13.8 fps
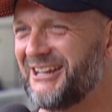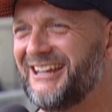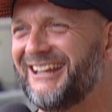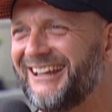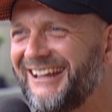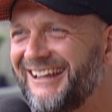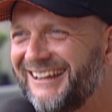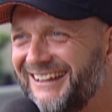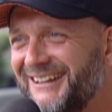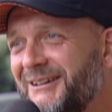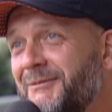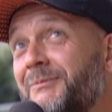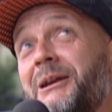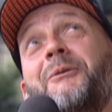here.
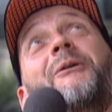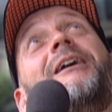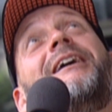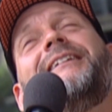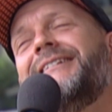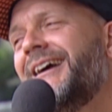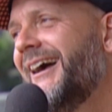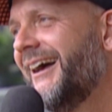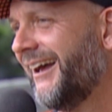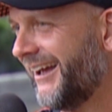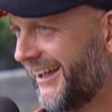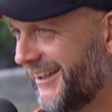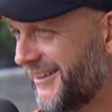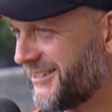Be quiet.
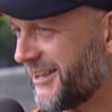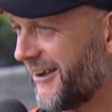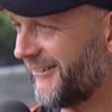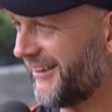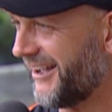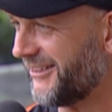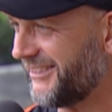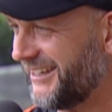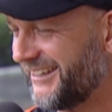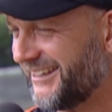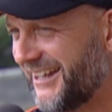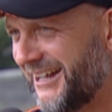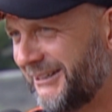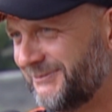So I think
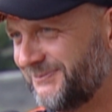our